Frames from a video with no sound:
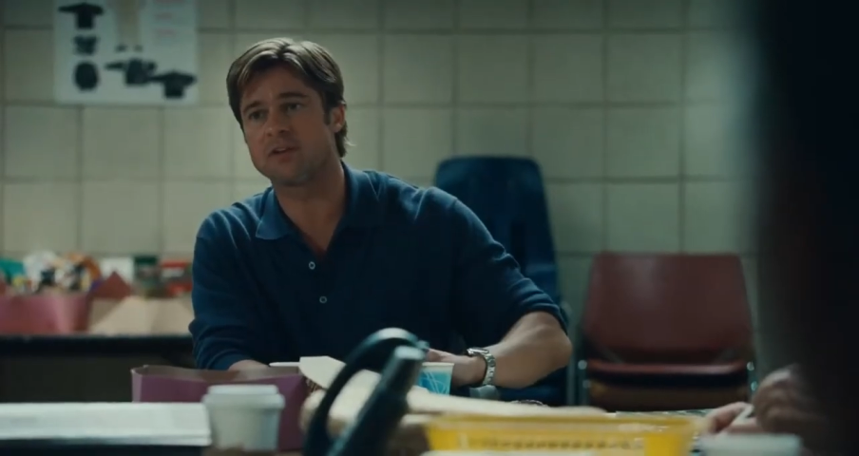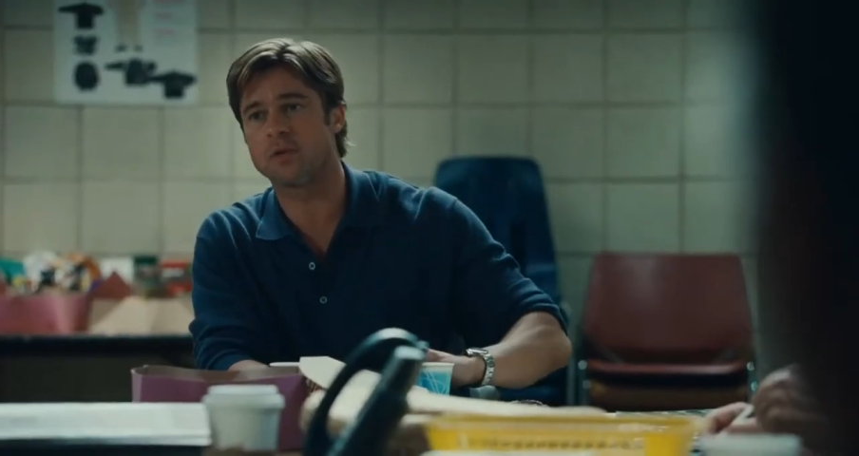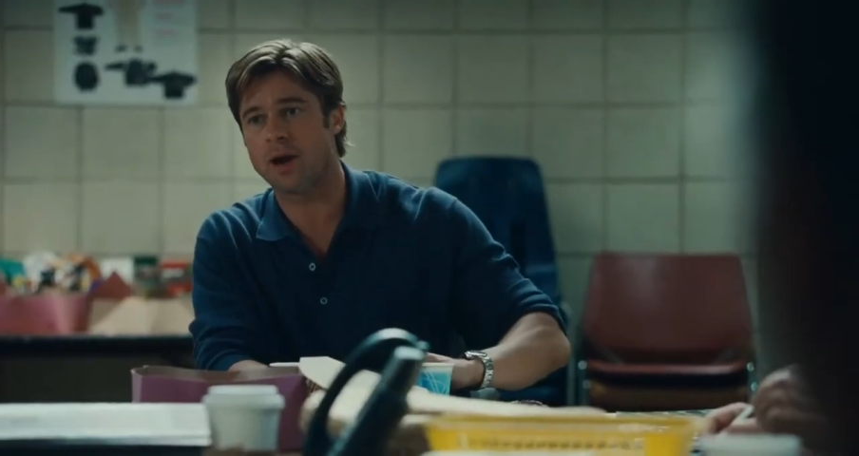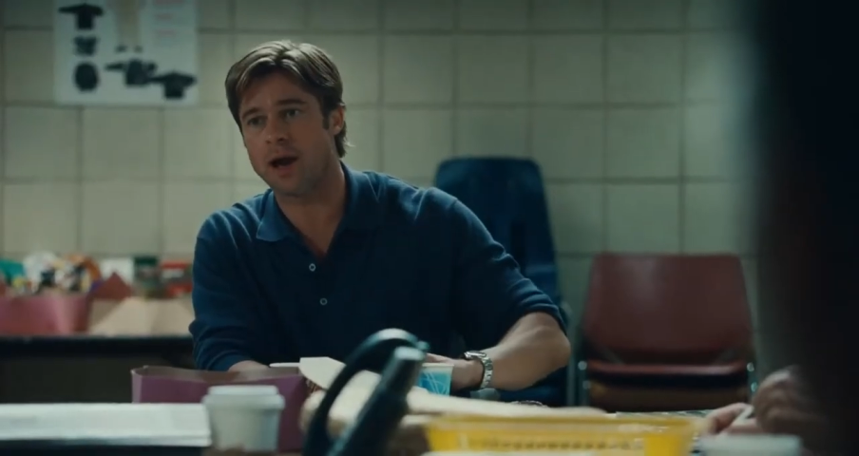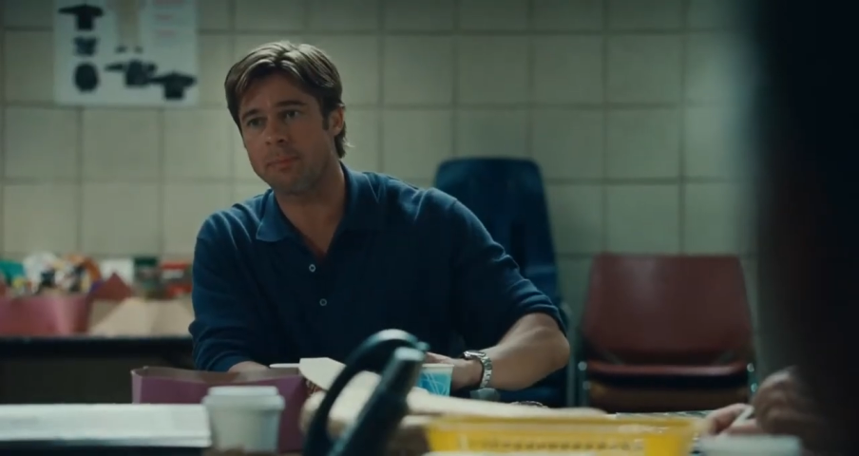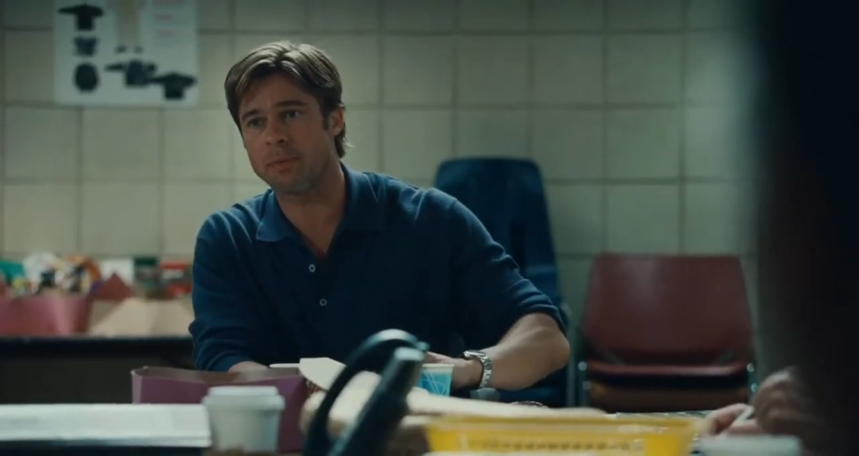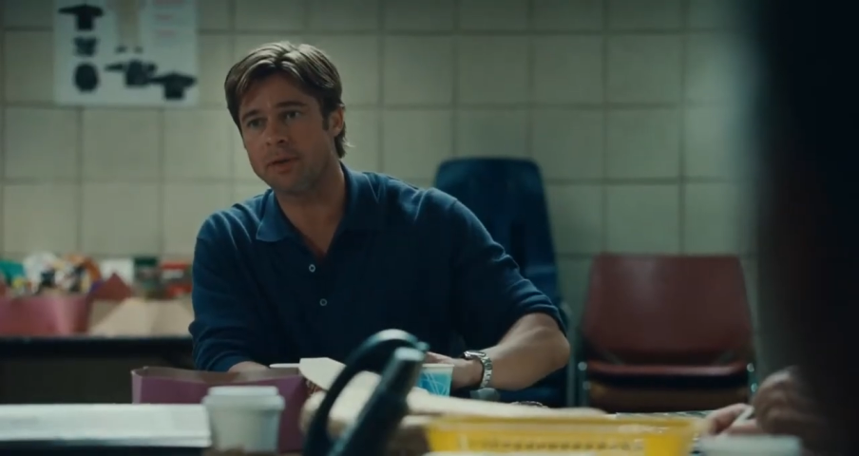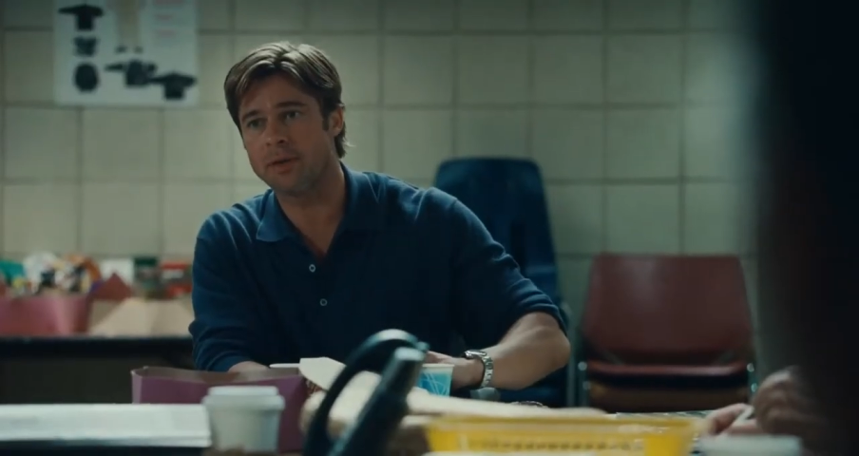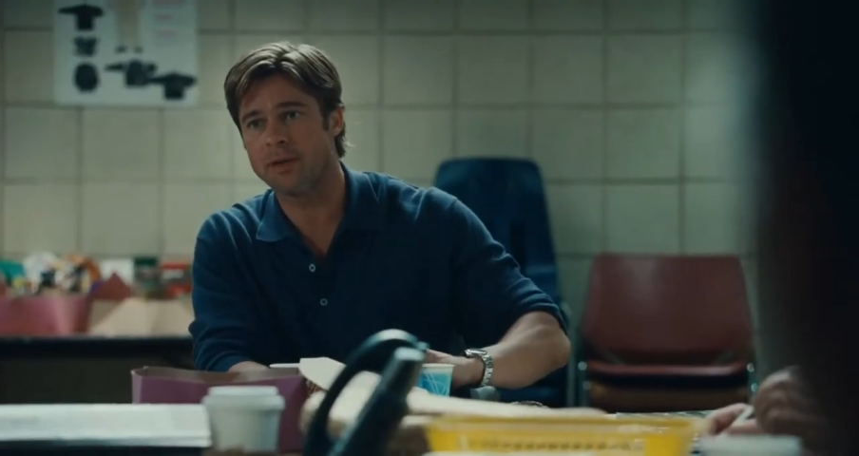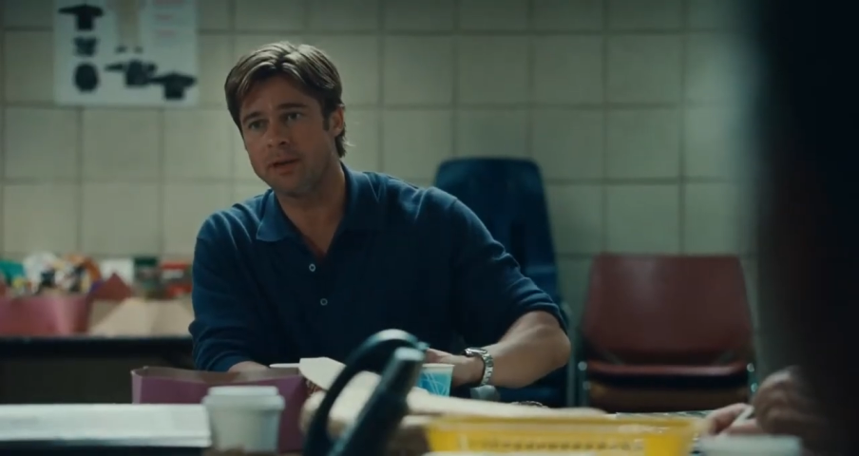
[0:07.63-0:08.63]
crap.
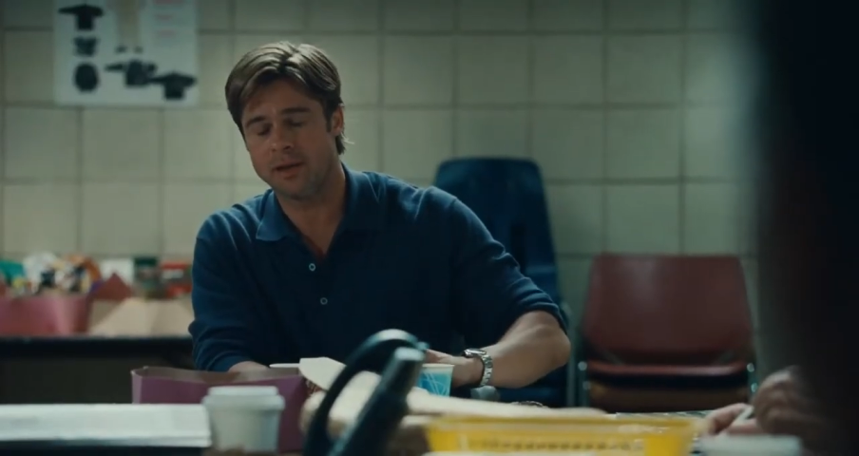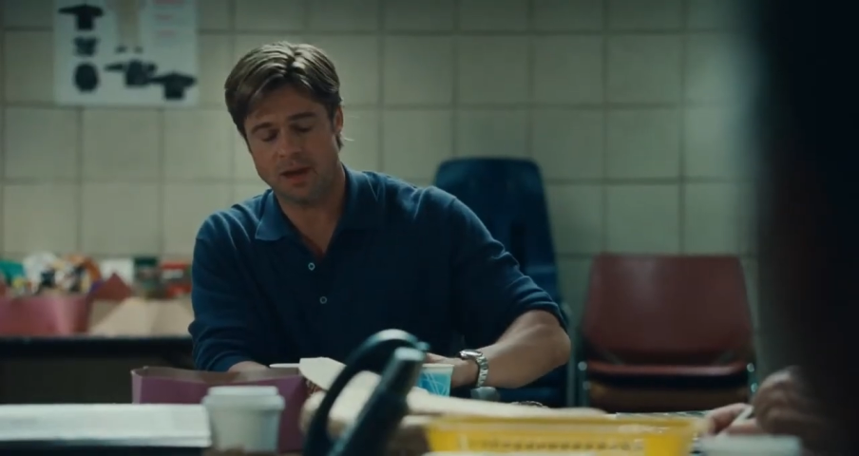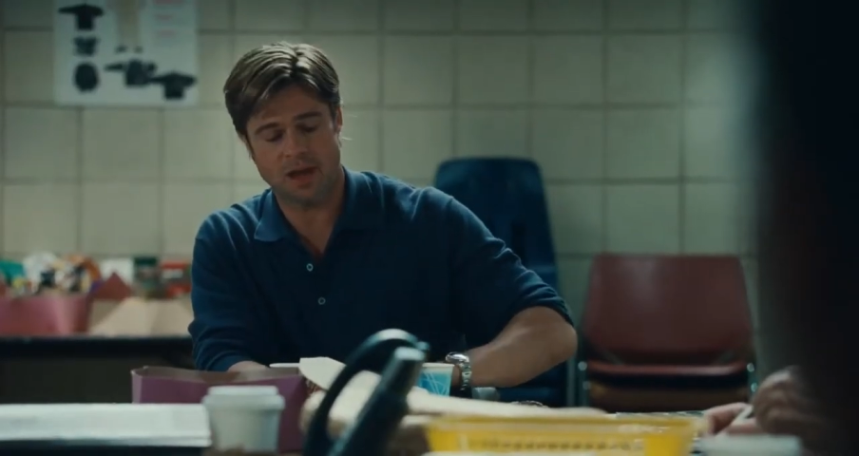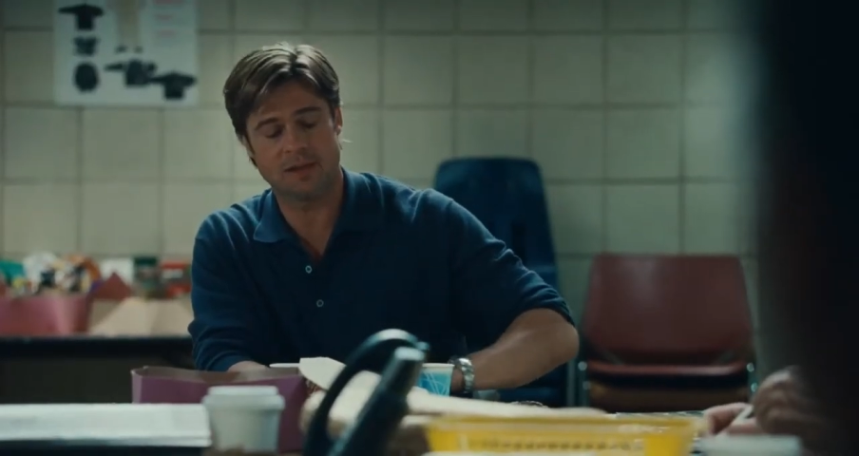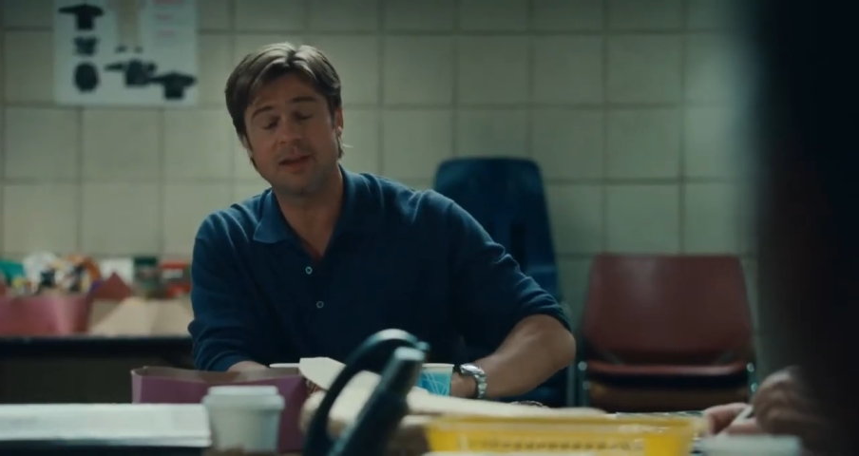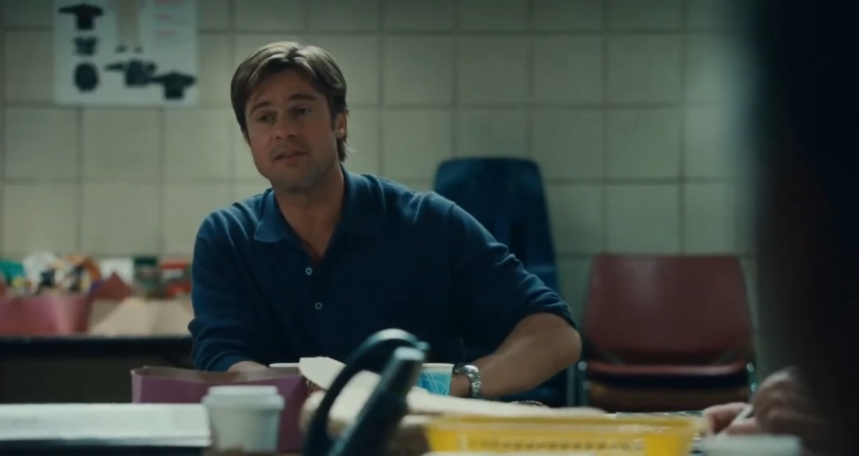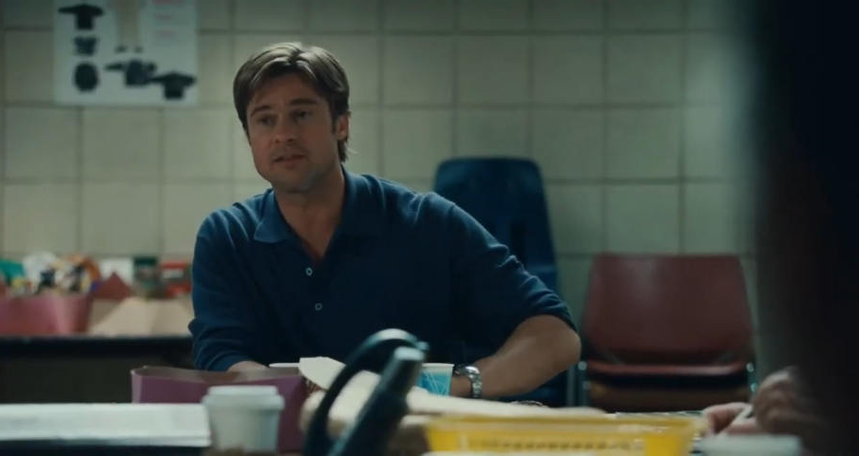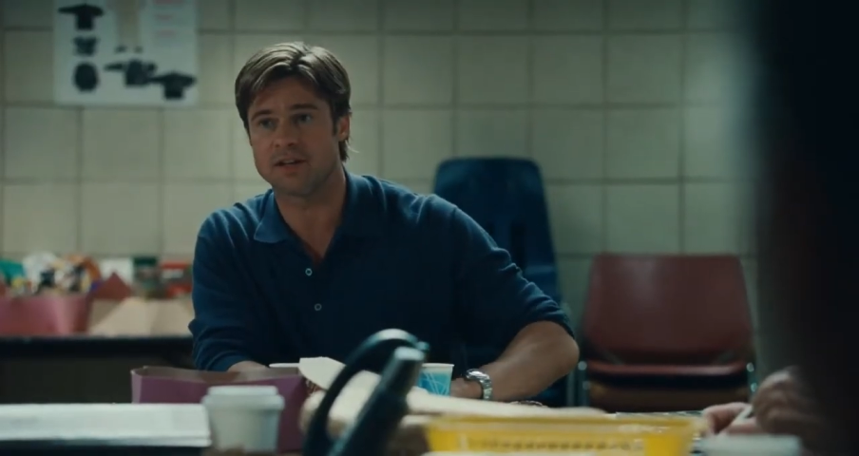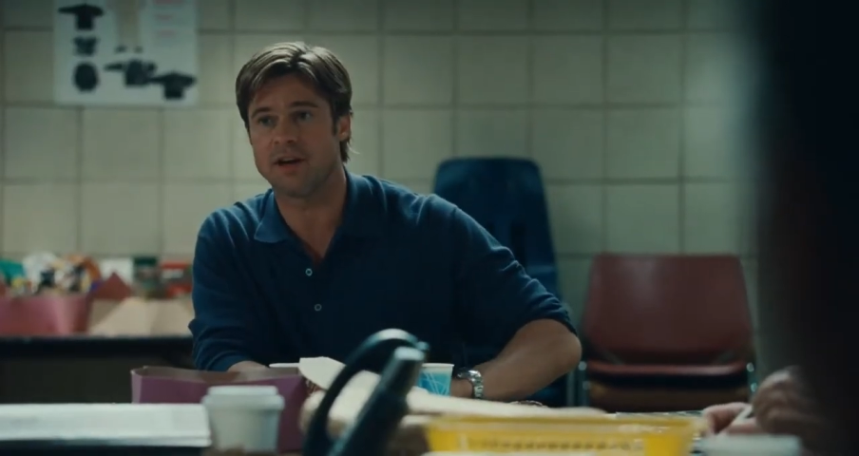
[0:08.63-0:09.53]
And then there's